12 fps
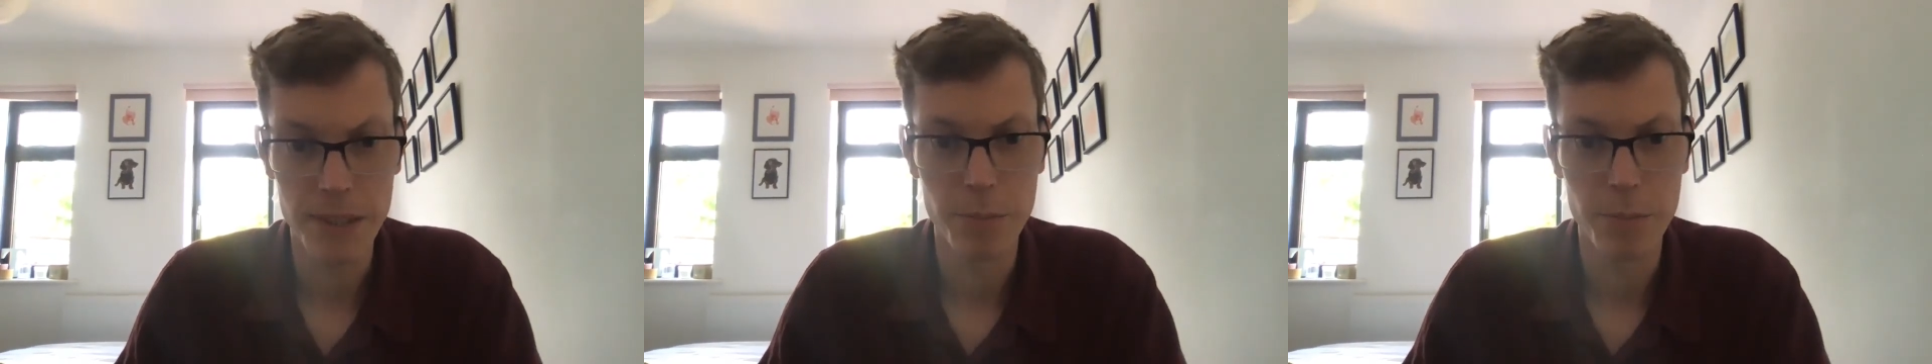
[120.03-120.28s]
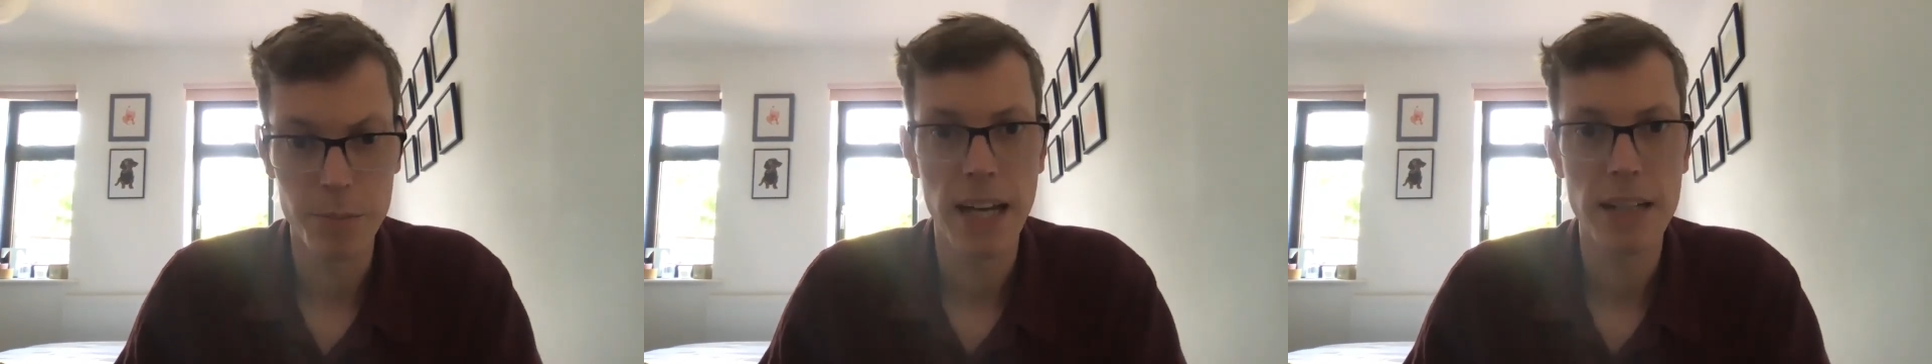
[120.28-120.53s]

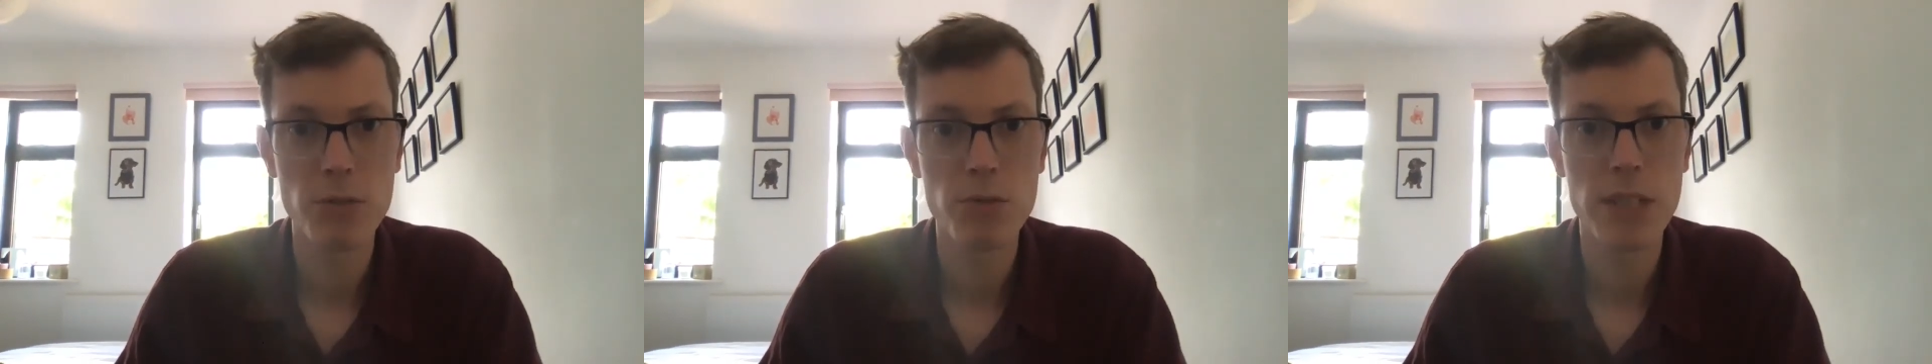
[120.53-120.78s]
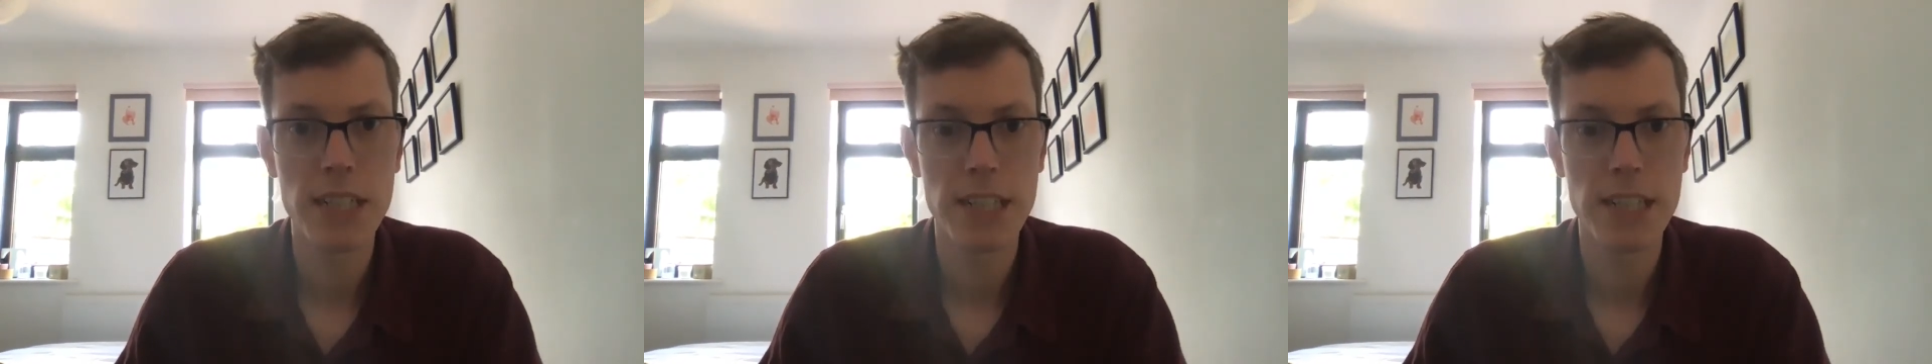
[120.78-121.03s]
but how do I
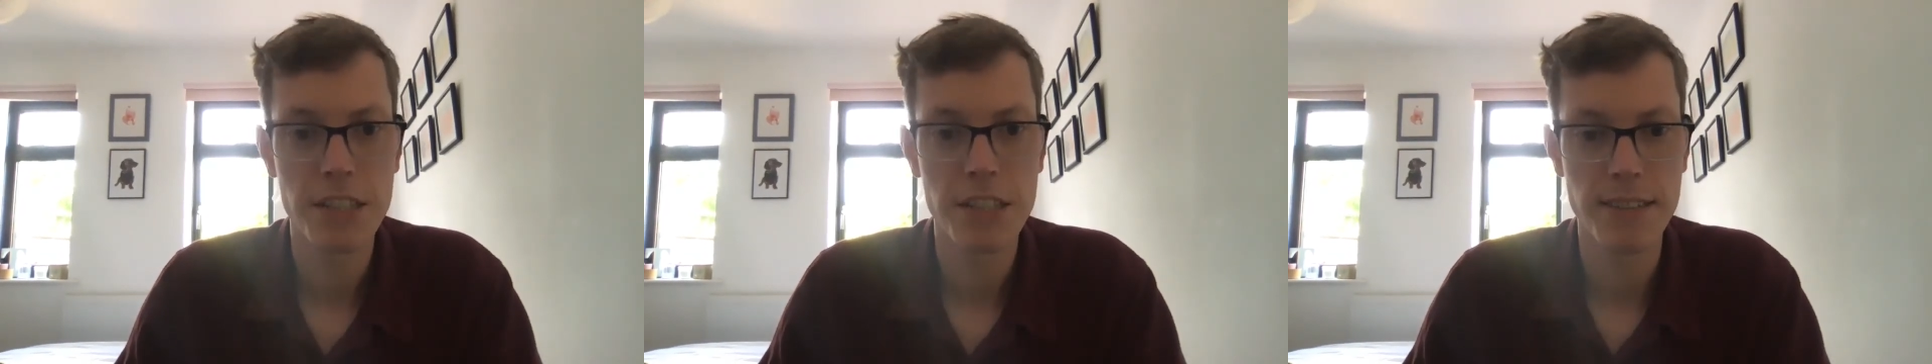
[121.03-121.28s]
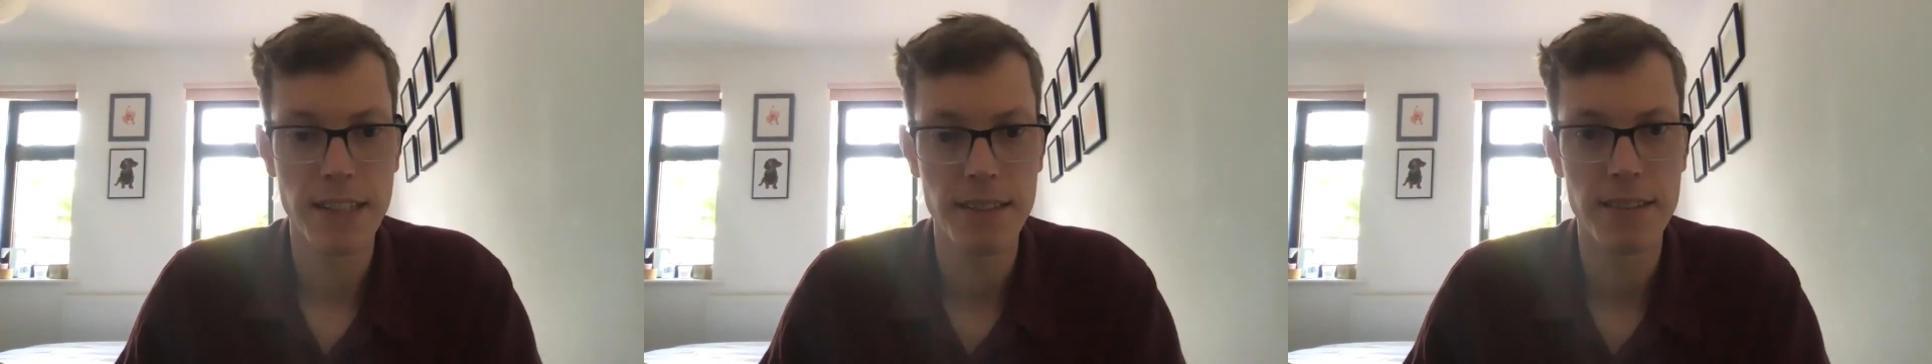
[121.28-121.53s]
actually
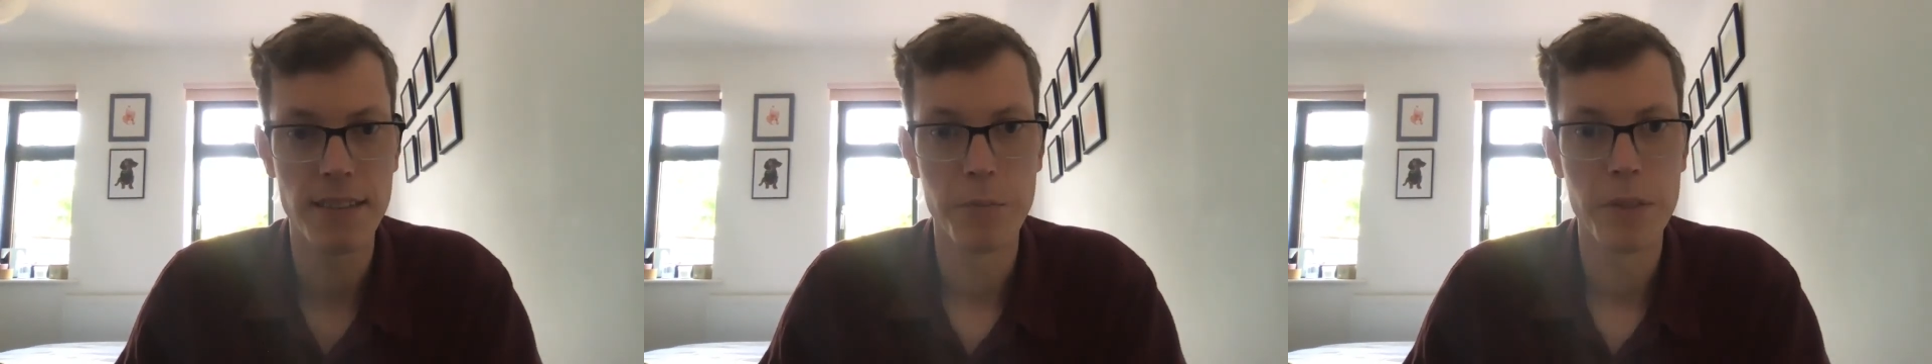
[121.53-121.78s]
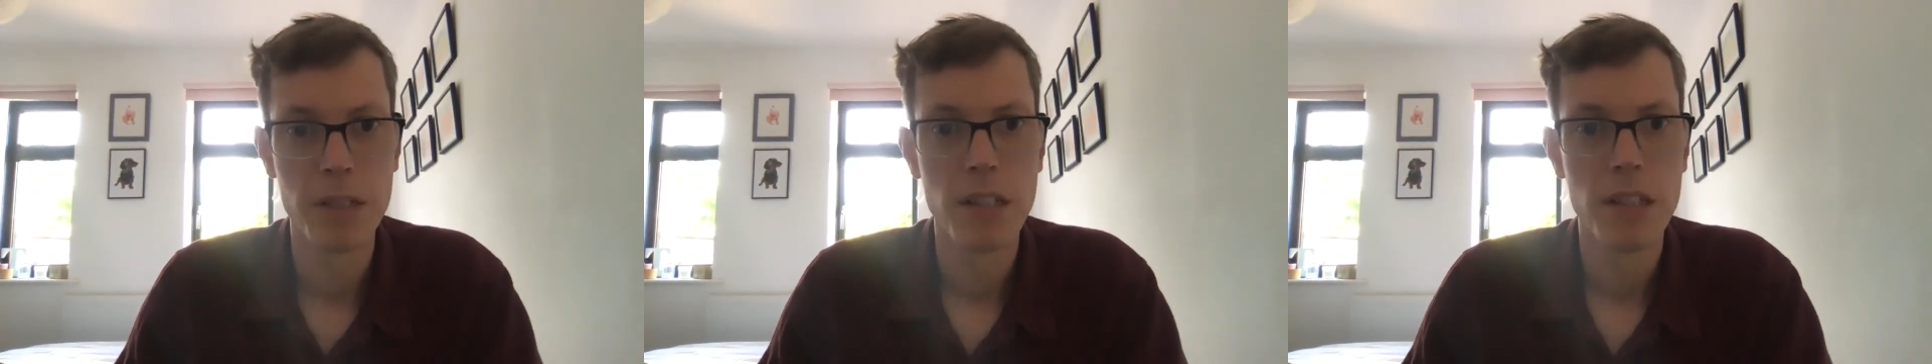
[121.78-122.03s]
set this up?
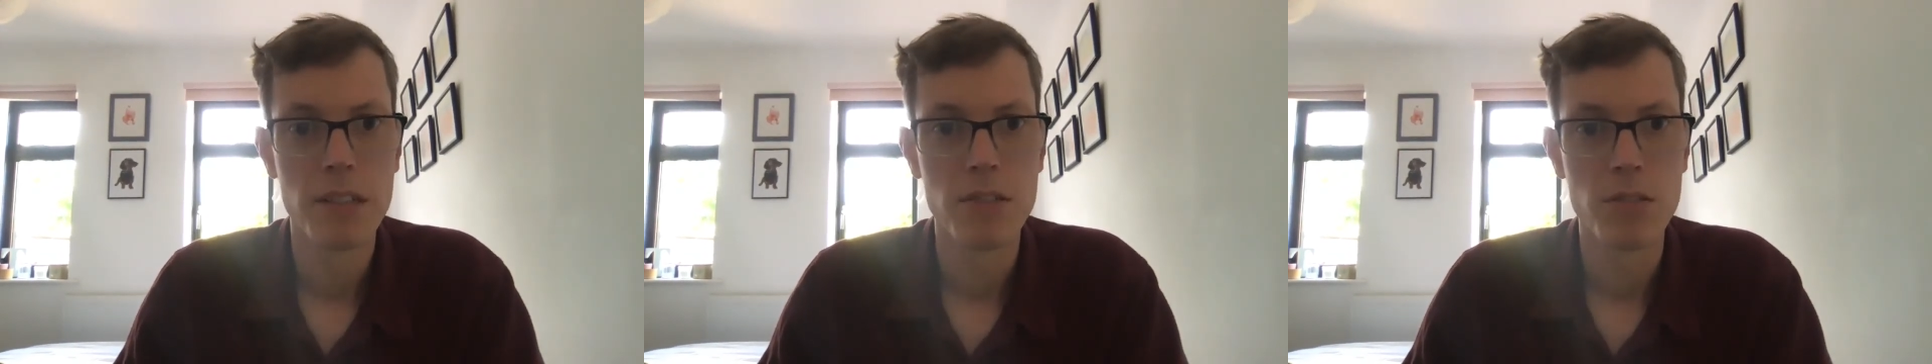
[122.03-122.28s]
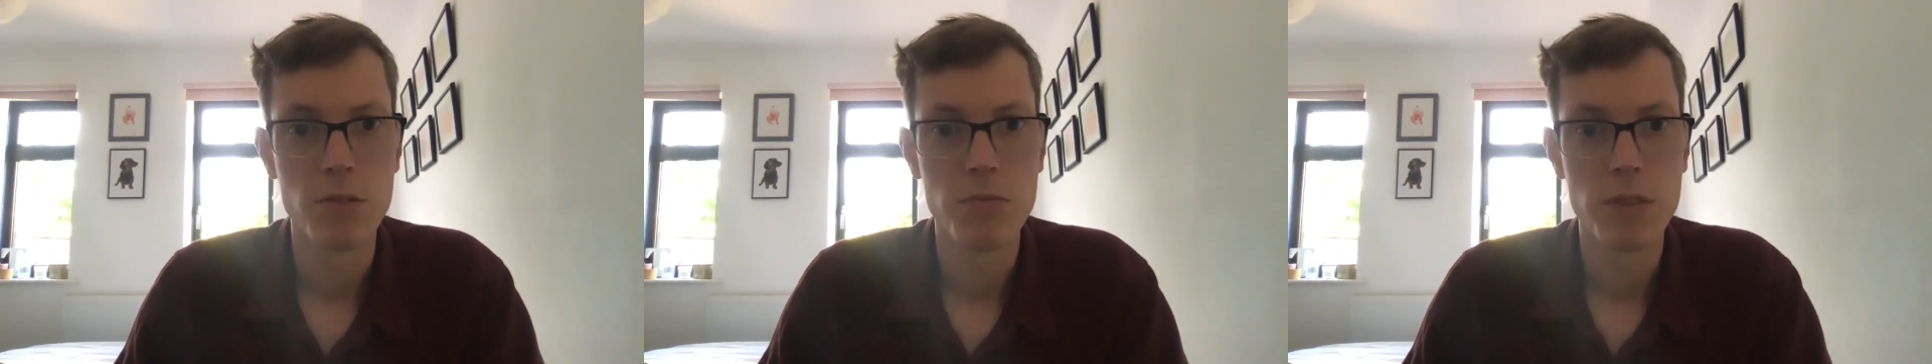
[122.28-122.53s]

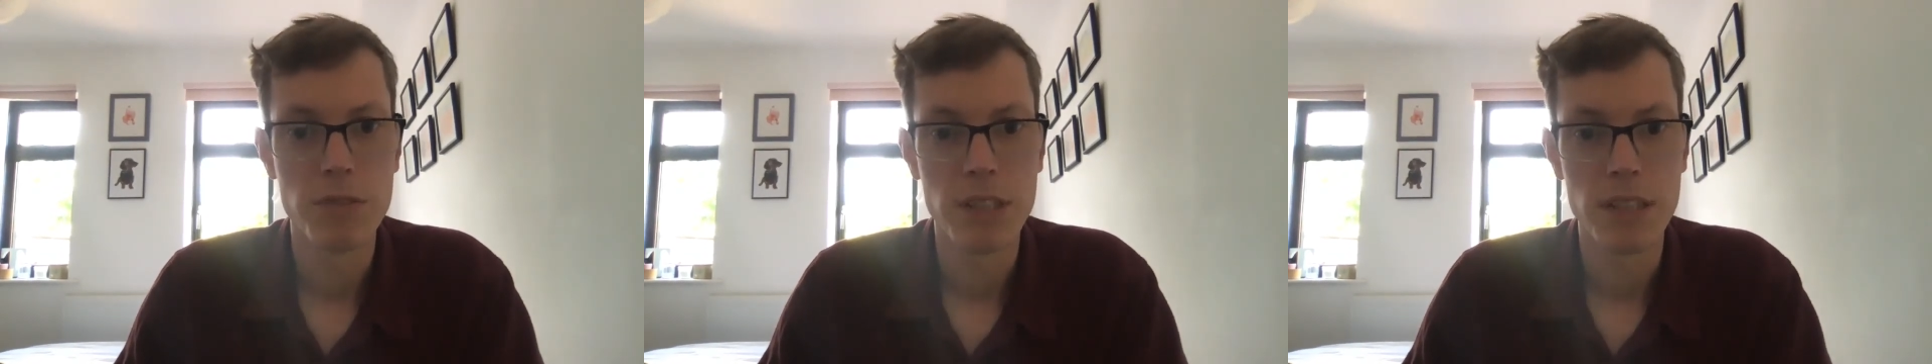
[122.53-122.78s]
So within